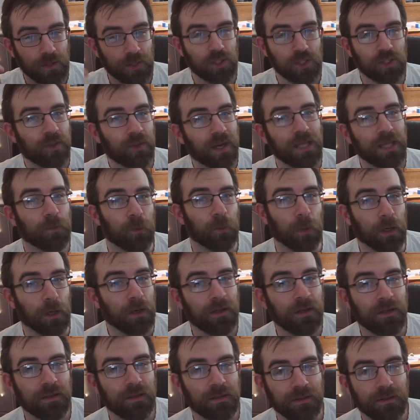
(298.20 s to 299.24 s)
Trade work
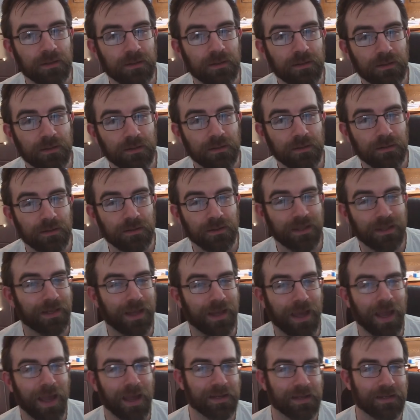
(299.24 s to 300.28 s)
and
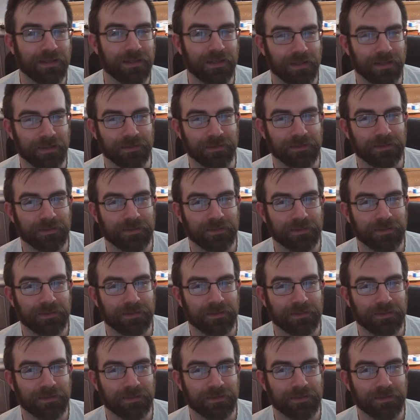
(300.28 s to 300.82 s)
acting.